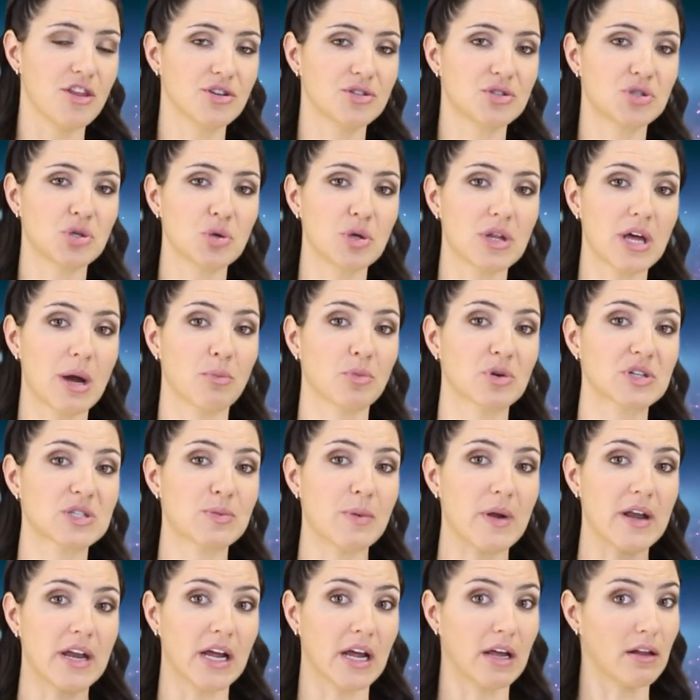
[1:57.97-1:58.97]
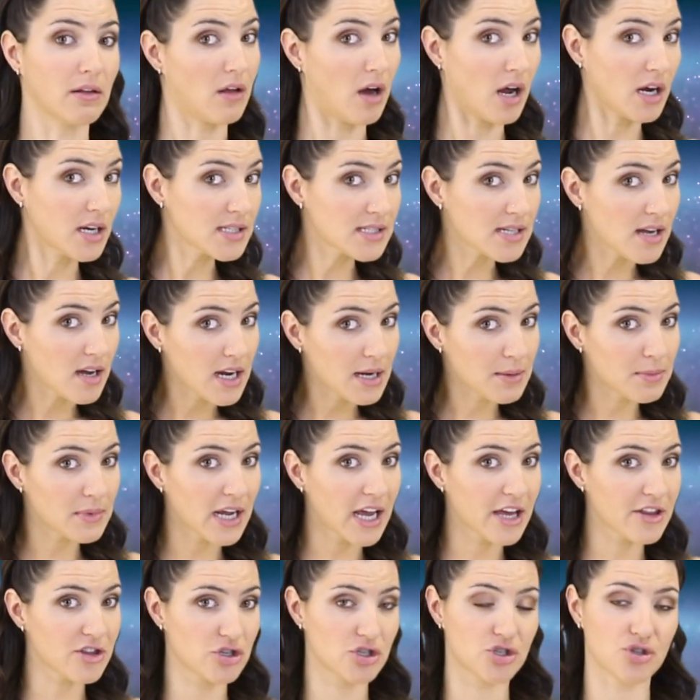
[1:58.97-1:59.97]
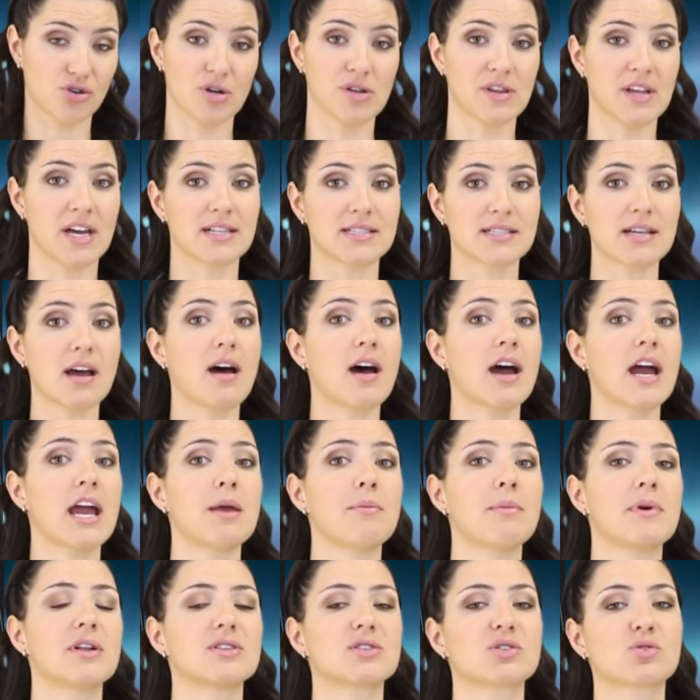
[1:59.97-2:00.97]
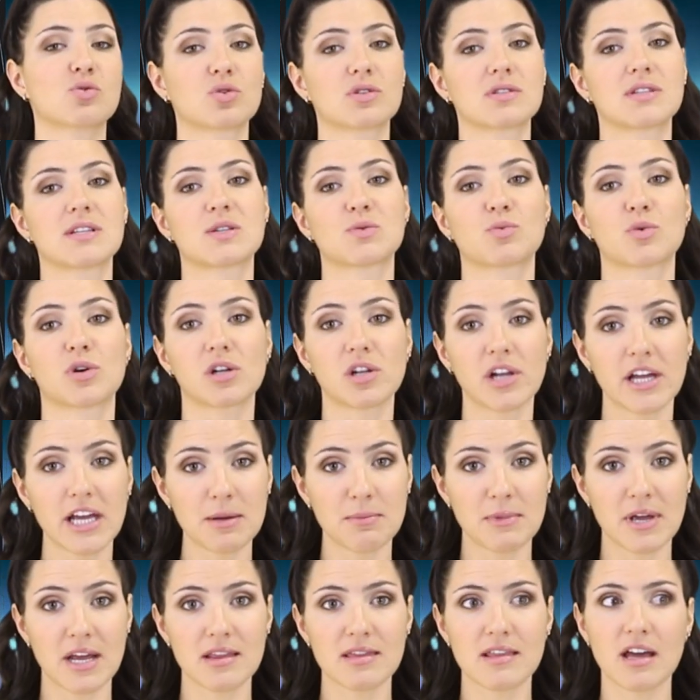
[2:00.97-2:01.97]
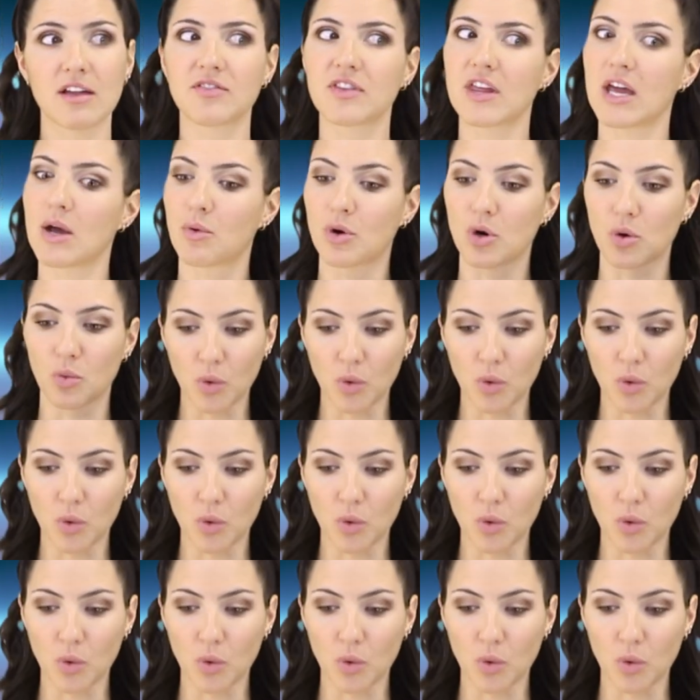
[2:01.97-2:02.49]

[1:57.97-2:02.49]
The two of them were spending a lot of time together during that time and sources were claiming that they were